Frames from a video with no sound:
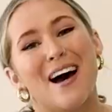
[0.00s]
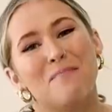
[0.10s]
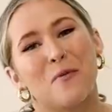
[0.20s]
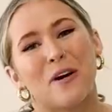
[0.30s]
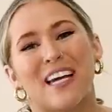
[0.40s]

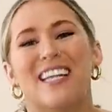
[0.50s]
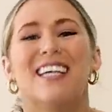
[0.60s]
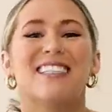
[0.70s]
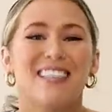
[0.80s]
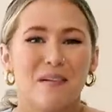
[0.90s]
I'm
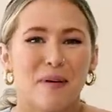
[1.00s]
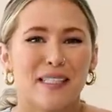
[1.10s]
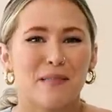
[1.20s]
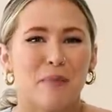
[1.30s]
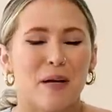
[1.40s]
Morgan,
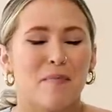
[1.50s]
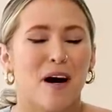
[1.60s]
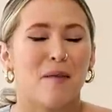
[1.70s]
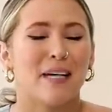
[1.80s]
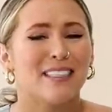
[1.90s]
Cinnabun's bun
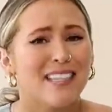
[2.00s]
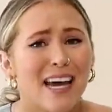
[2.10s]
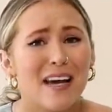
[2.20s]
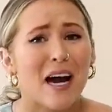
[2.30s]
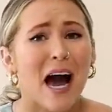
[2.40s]
mom, and
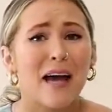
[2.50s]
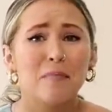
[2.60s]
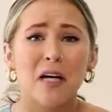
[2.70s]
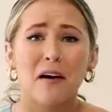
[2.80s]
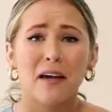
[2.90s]
today I
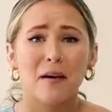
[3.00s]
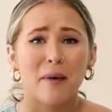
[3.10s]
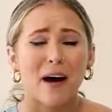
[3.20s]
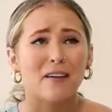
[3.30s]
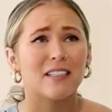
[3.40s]
am talking
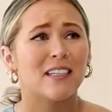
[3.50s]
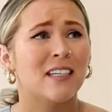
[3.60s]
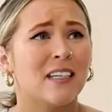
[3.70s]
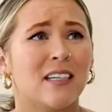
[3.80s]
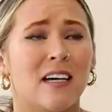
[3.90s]
about
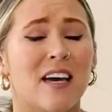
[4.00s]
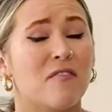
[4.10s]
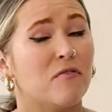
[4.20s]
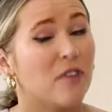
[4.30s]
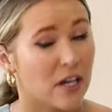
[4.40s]

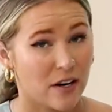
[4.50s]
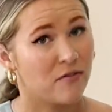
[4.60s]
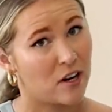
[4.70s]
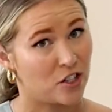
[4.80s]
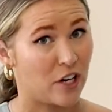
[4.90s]
a very
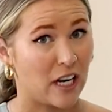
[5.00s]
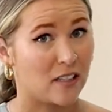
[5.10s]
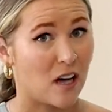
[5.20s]
frustrating